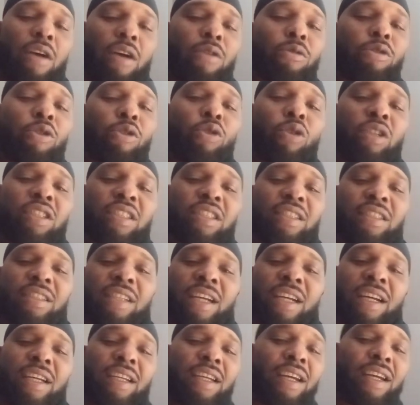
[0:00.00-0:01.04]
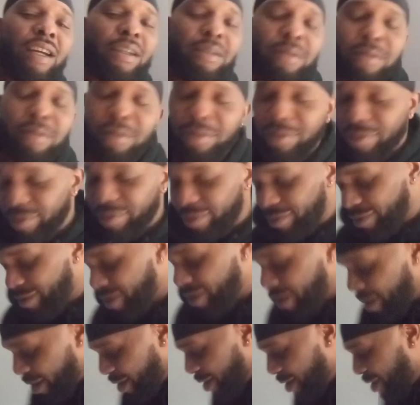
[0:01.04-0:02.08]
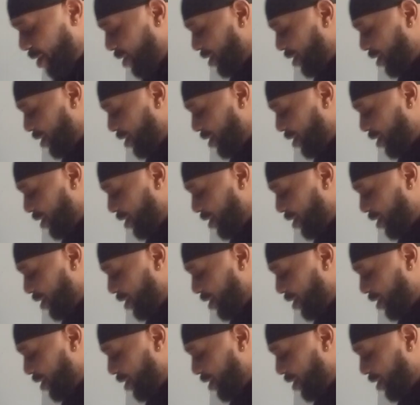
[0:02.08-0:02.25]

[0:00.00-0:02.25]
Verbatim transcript: I don't know what to say, y'all. I